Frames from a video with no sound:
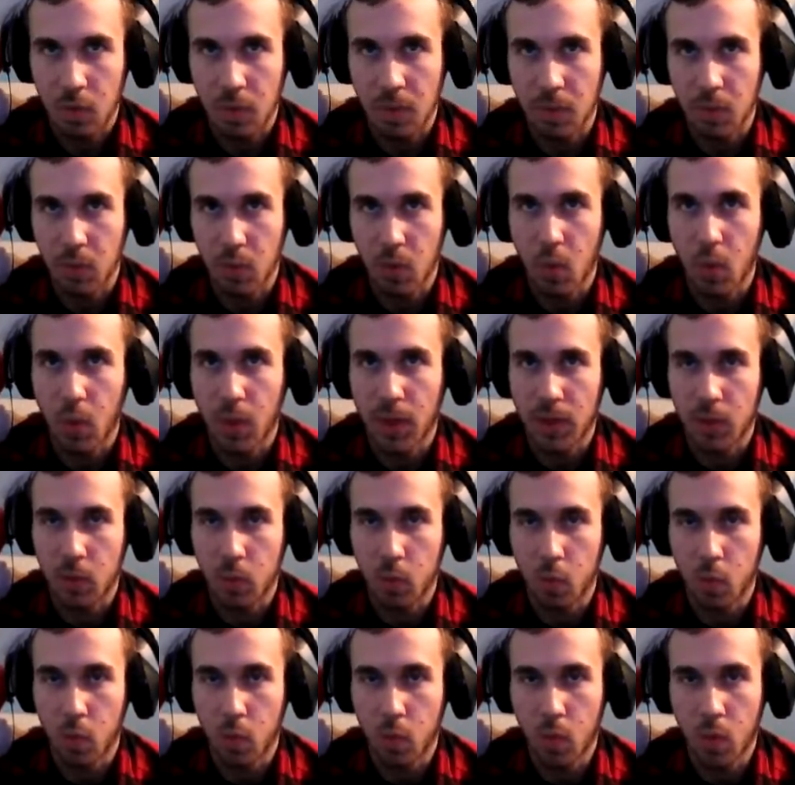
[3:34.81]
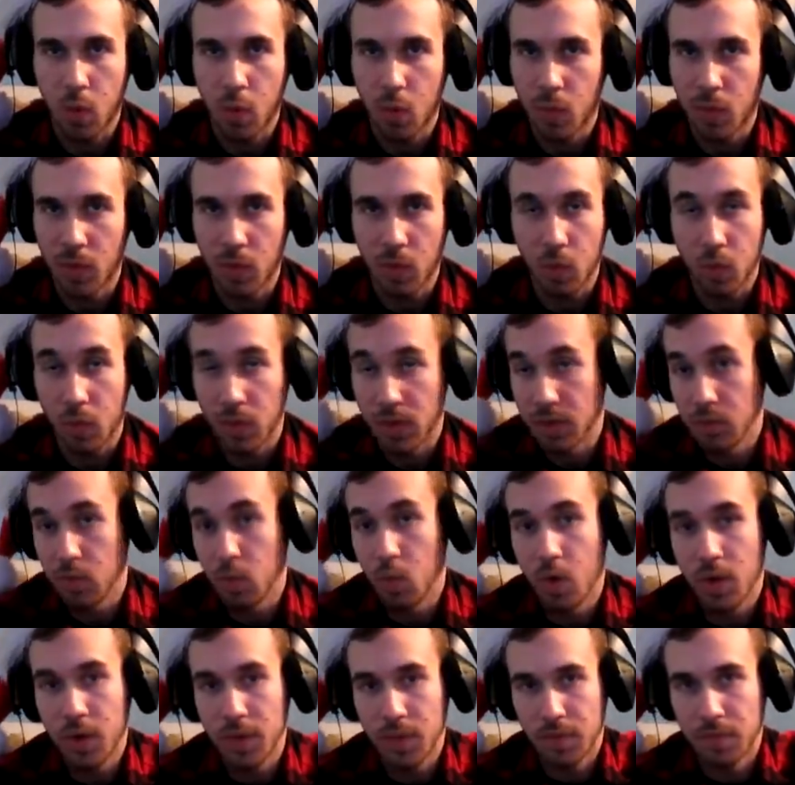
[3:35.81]
So maybe we'll like we'll, we'll like
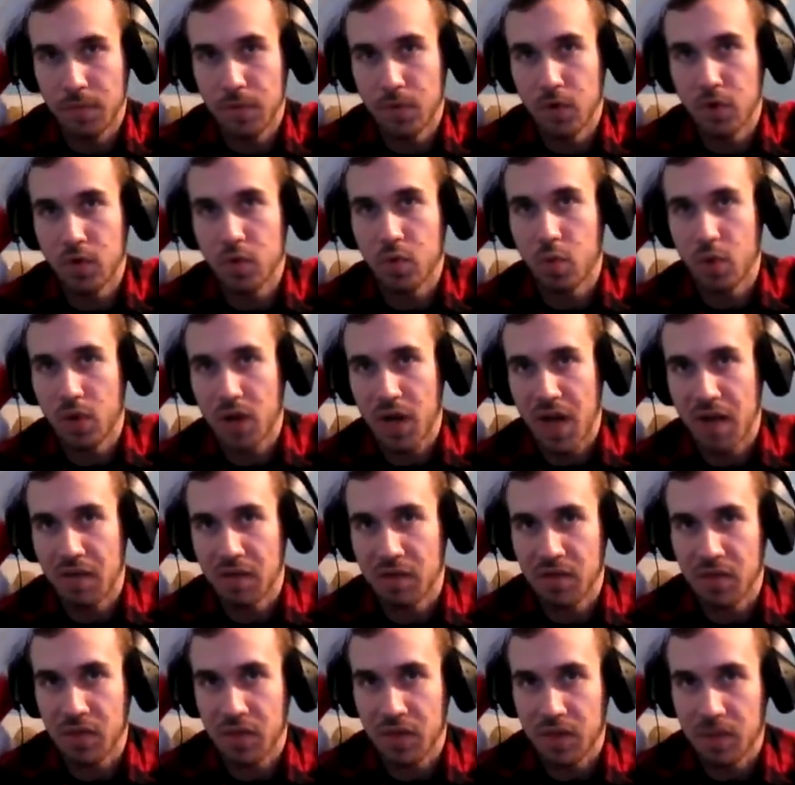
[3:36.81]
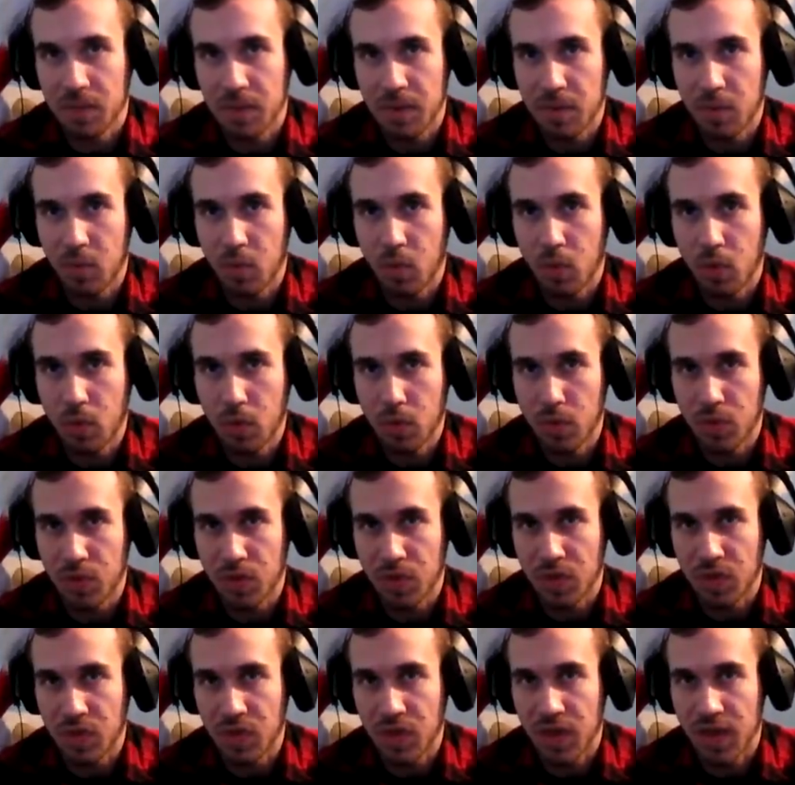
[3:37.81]
won the first one obviously, and maybe we'll
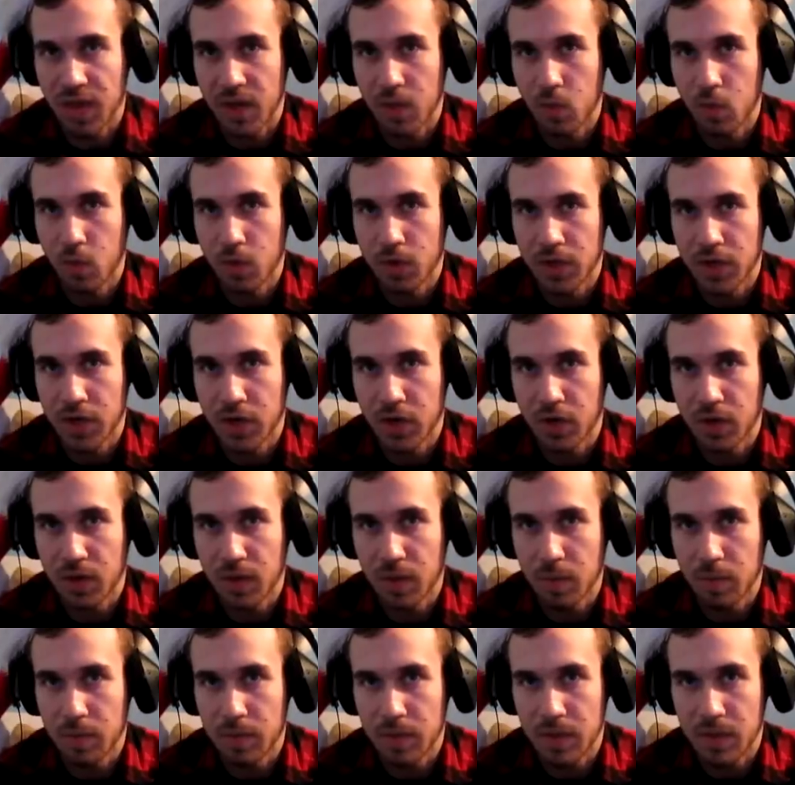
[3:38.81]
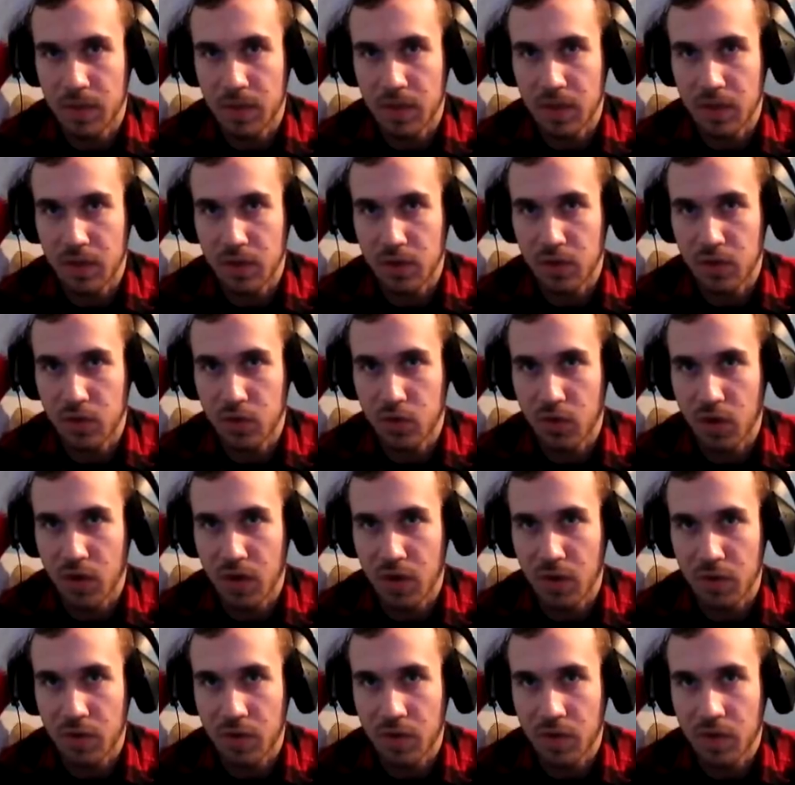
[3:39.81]
lose the second one here and then beat the other two
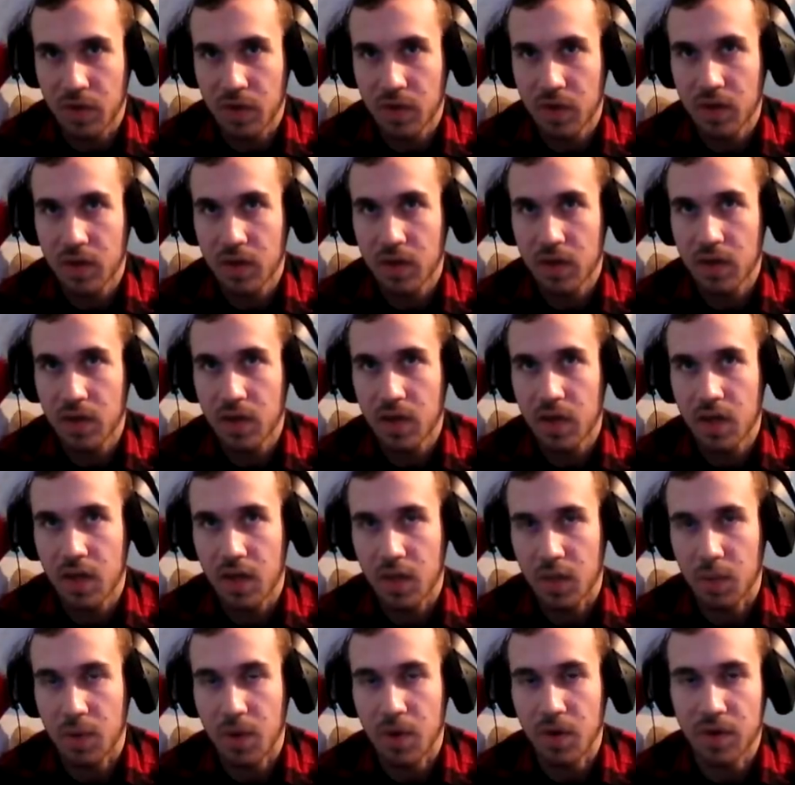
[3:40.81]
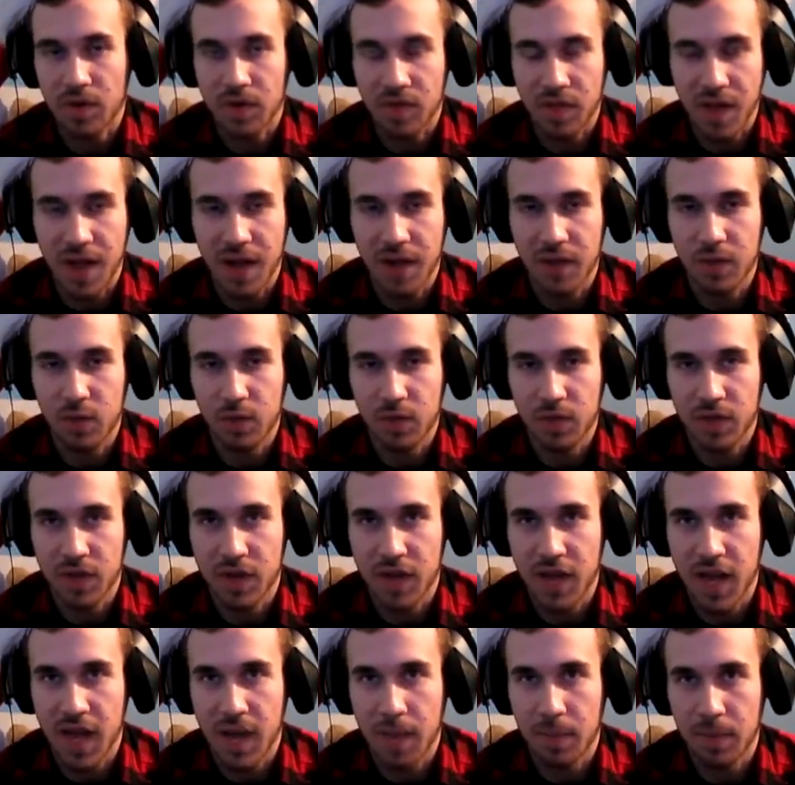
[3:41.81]
rounds. That's probably exactly what's
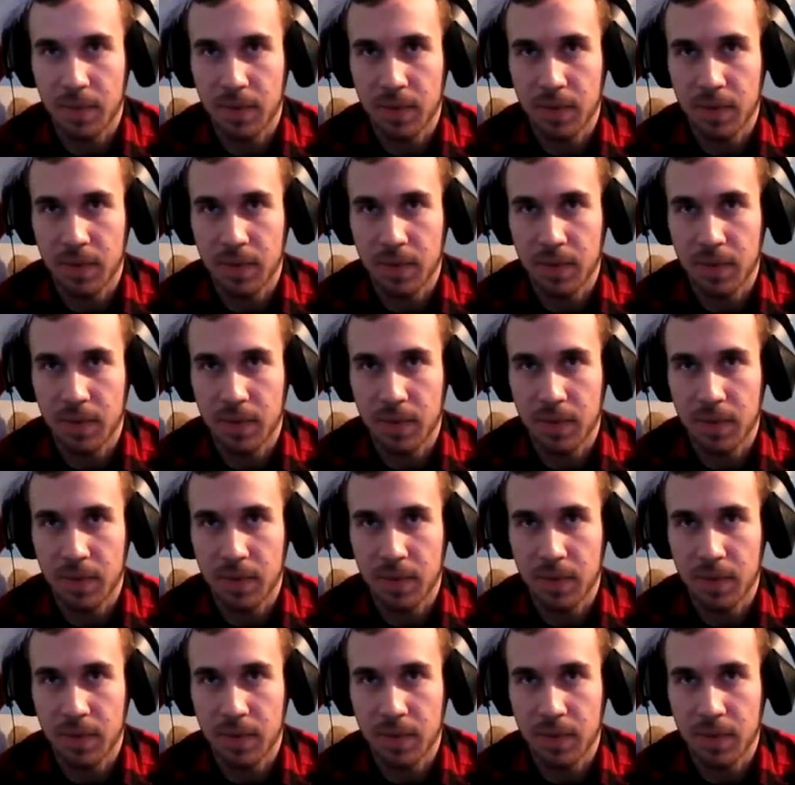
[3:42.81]
gonna